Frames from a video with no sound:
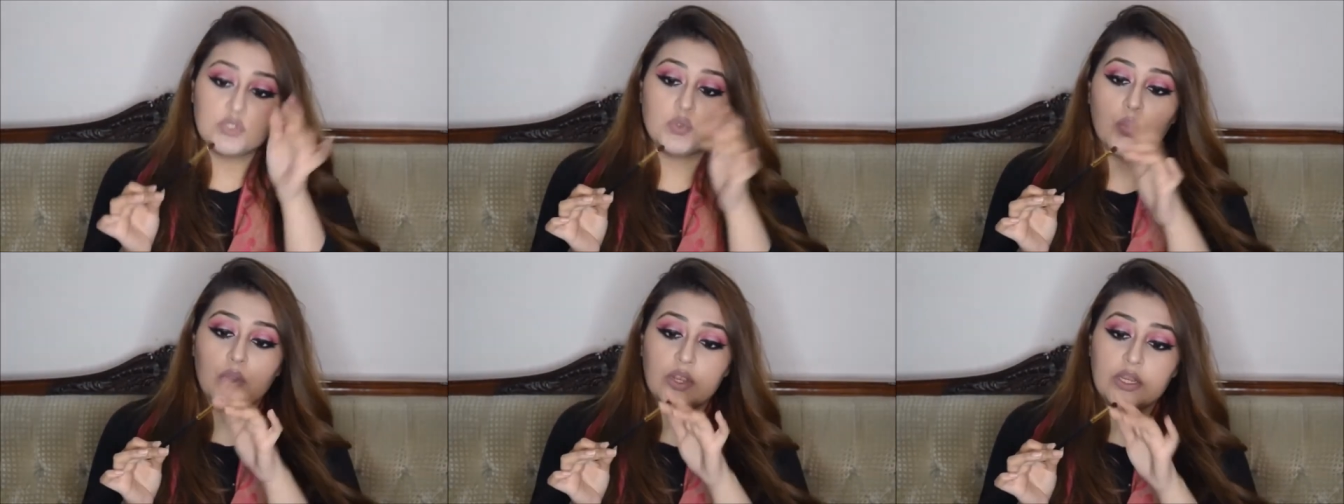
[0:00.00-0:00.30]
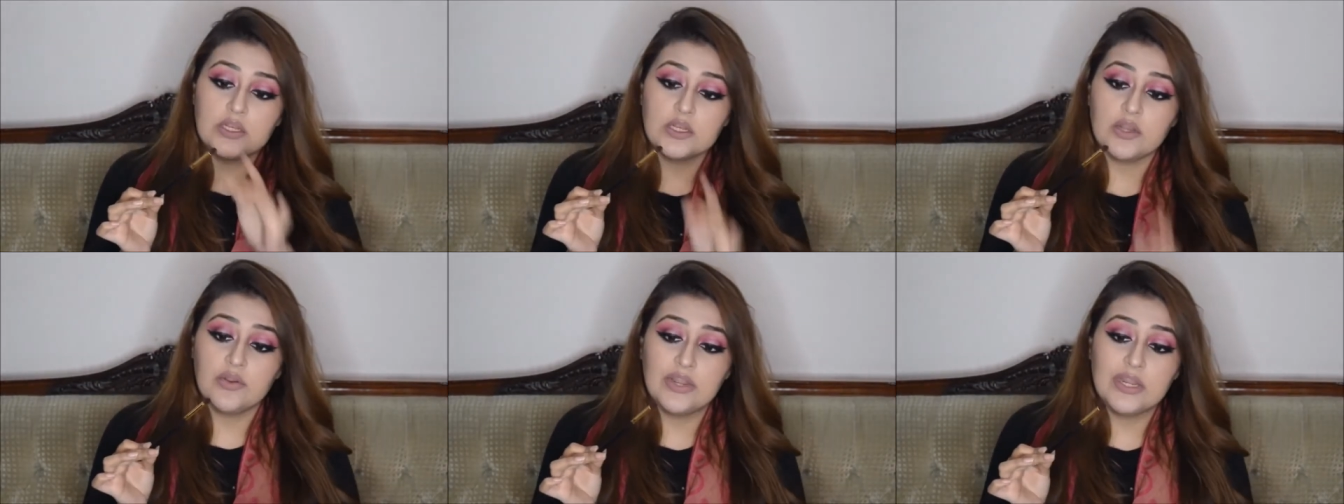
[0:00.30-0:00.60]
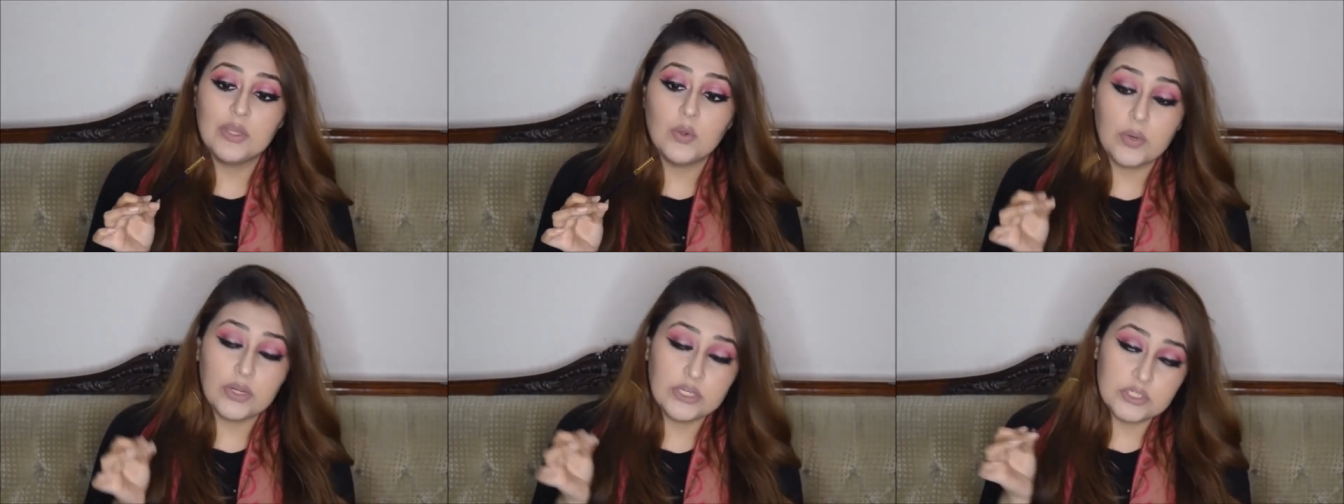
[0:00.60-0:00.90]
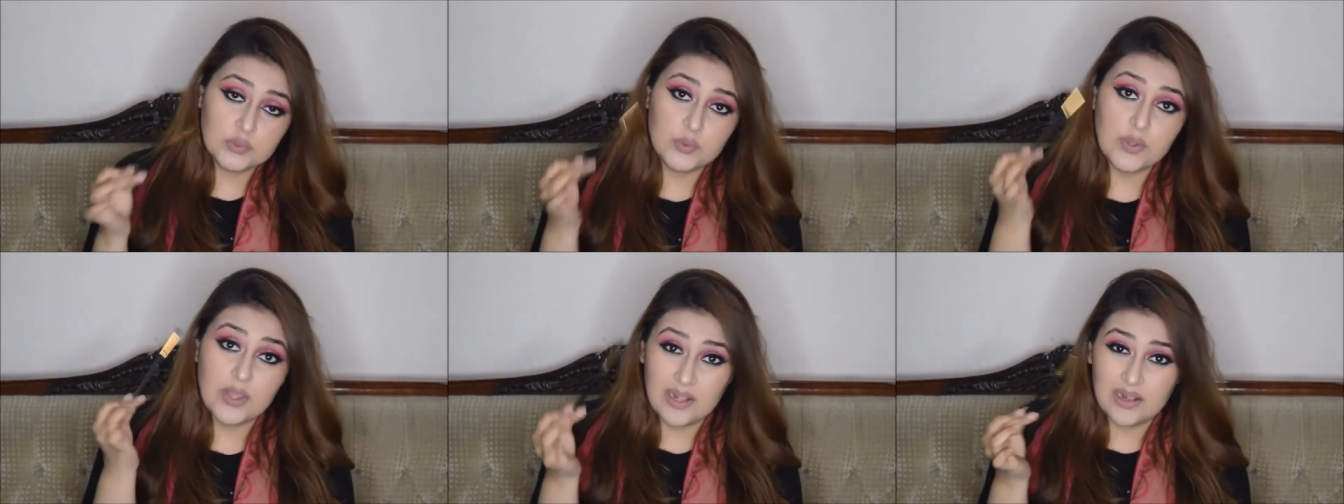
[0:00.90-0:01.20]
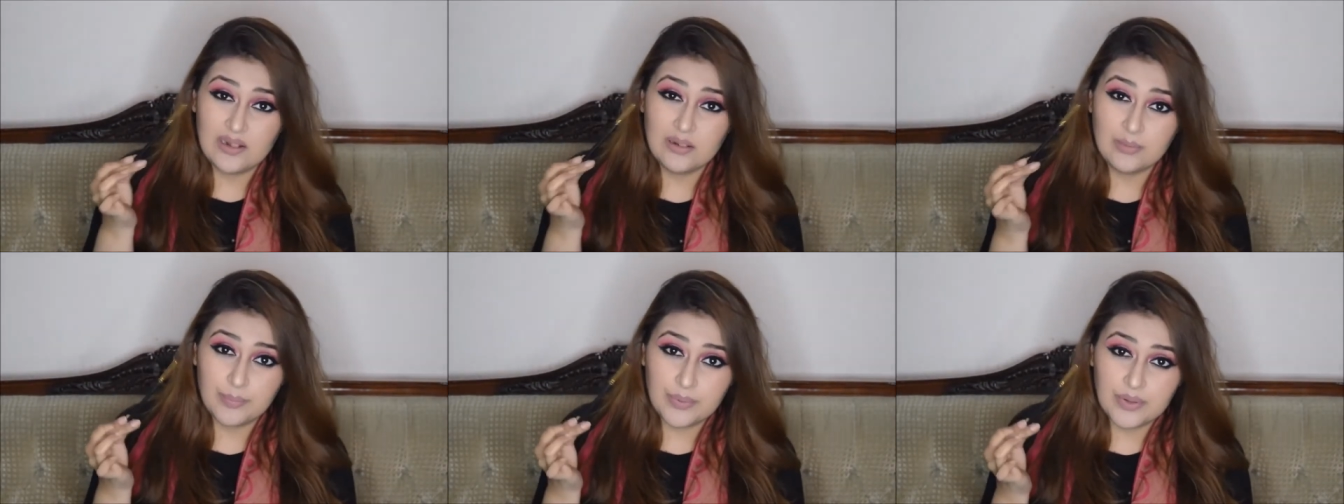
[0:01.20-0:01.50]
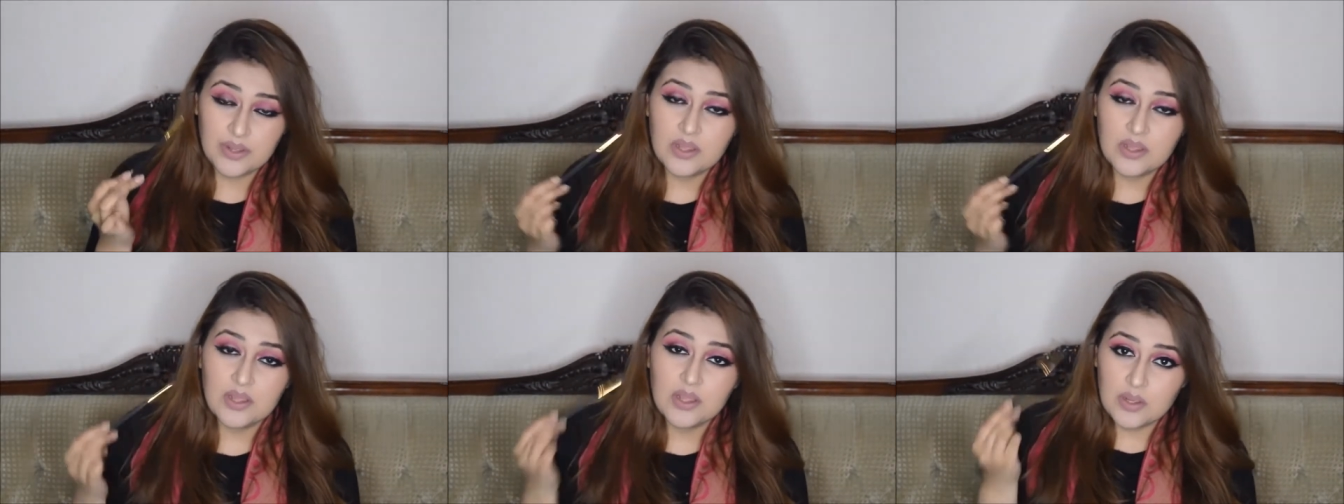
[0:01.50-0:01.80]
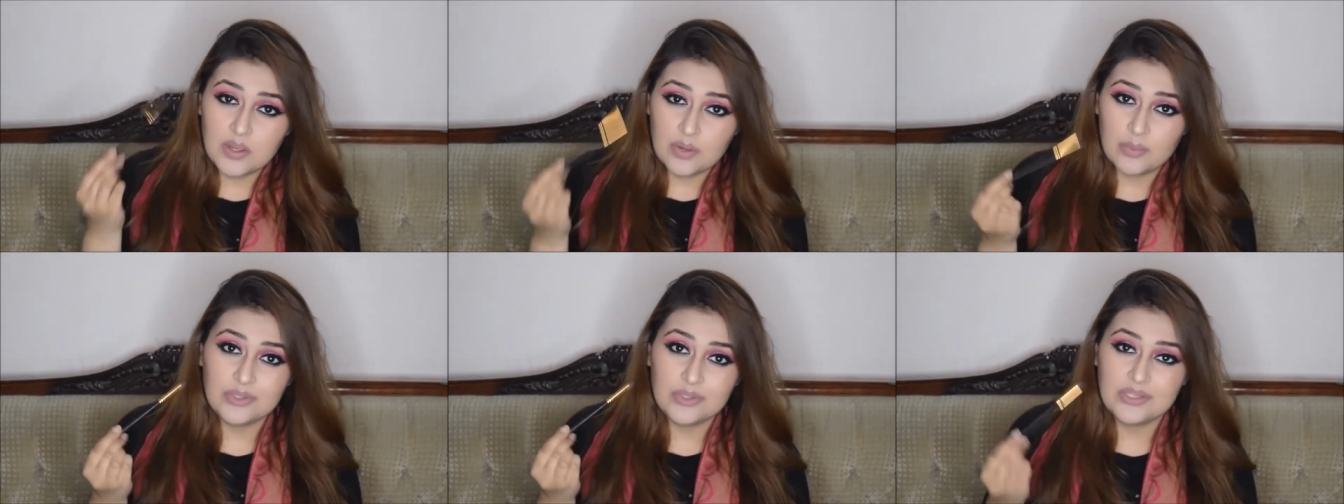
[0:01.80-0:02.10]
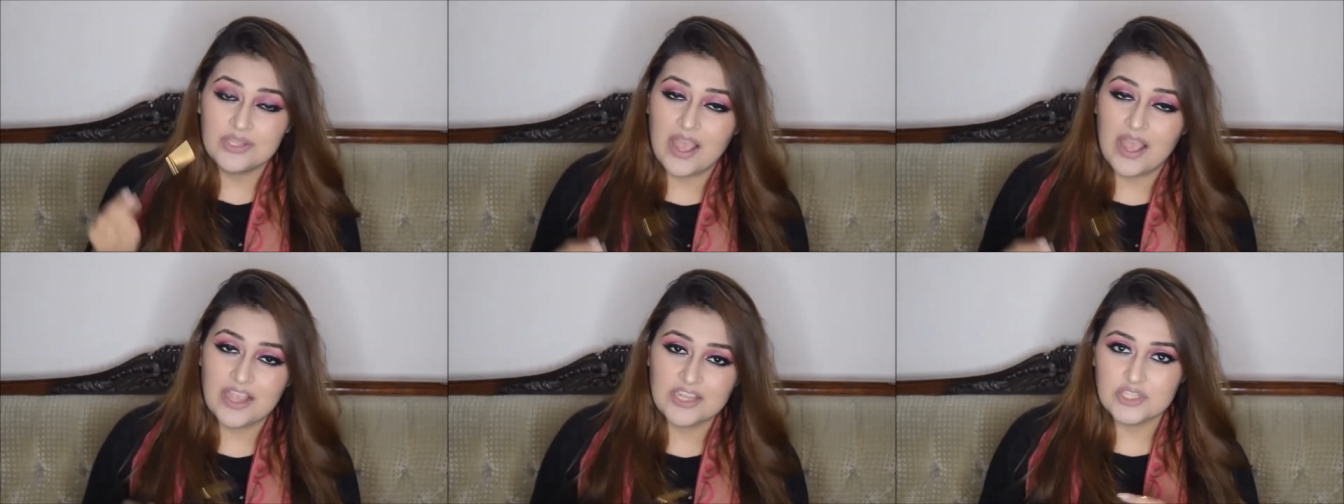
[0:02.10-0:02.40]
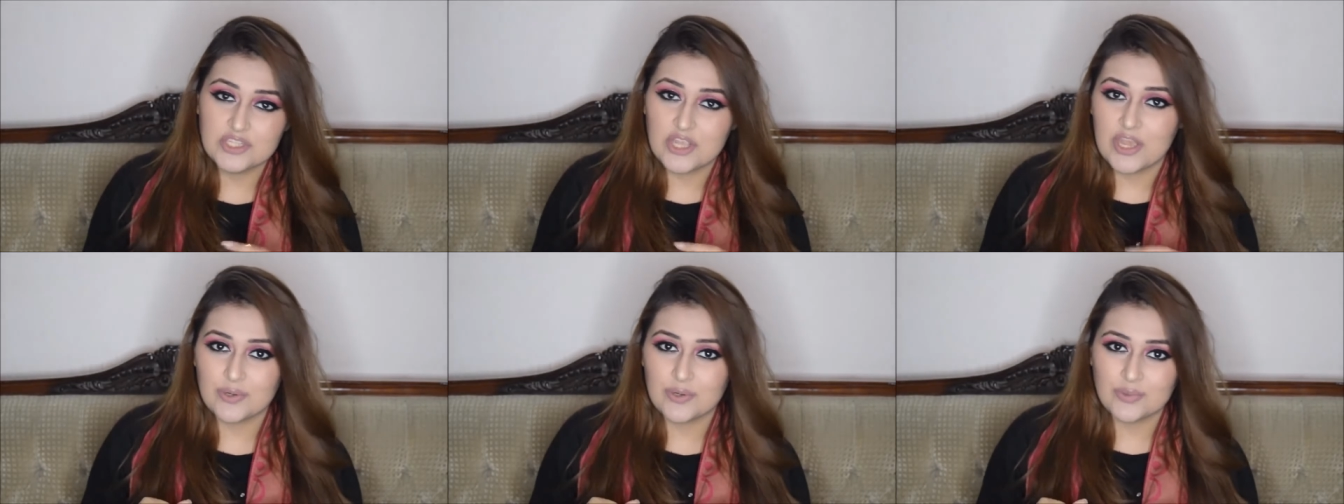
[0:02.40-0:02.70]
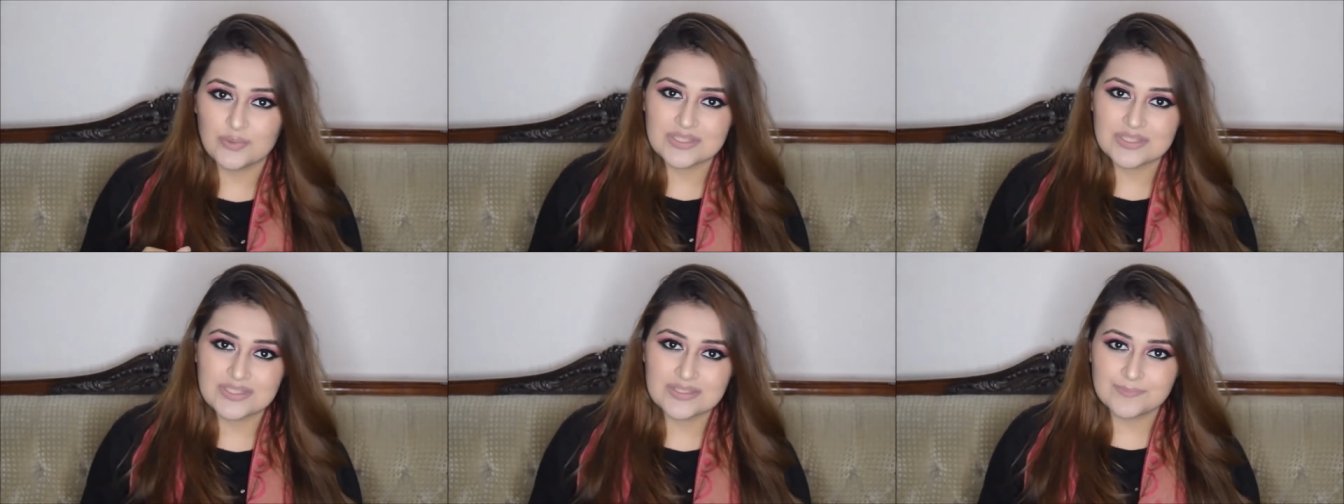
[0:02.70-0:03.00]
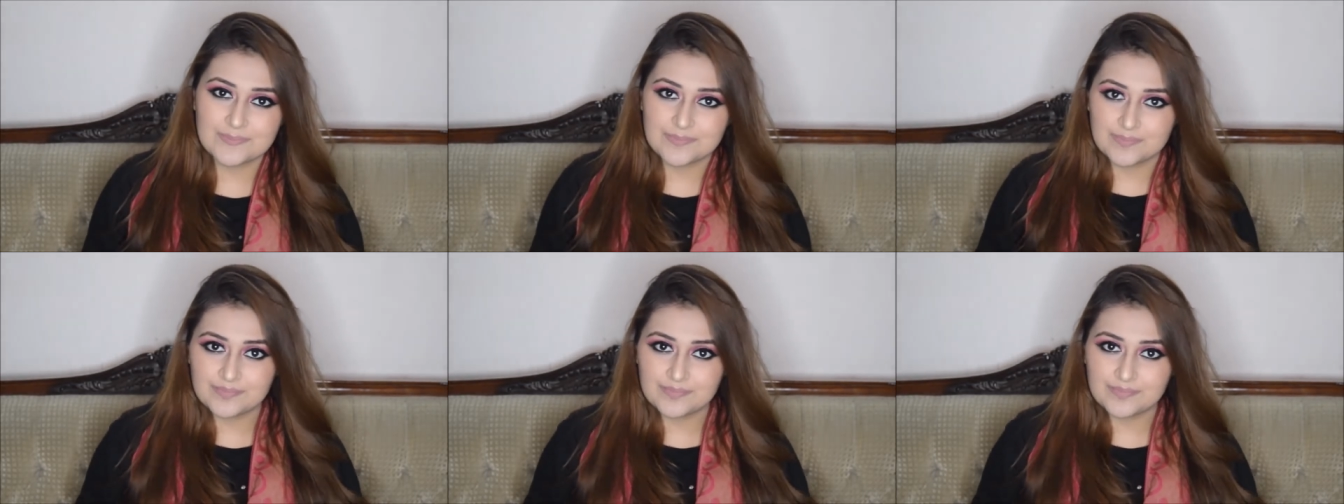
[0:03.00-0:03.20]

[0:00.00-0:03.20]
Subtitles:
really going to help with the eyeshadows.